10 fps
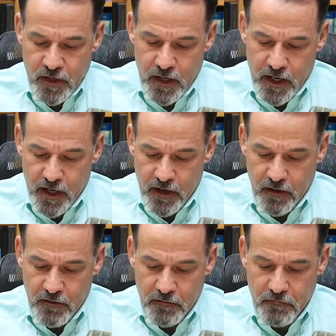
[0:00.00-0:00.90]

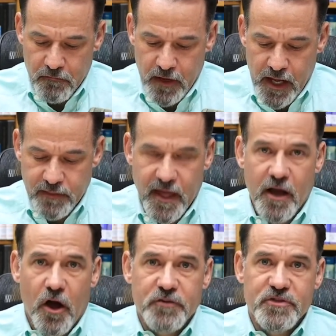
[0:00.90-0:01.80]
And they
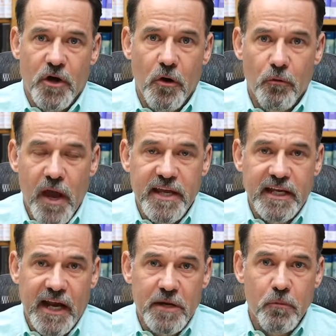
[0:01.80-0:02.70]
also
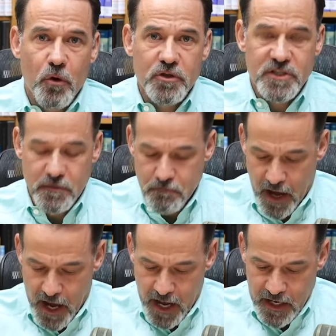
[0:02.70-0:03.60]
regulate abortion
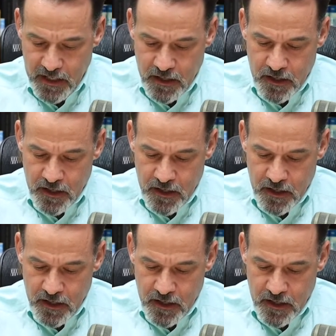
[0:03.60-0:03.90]
by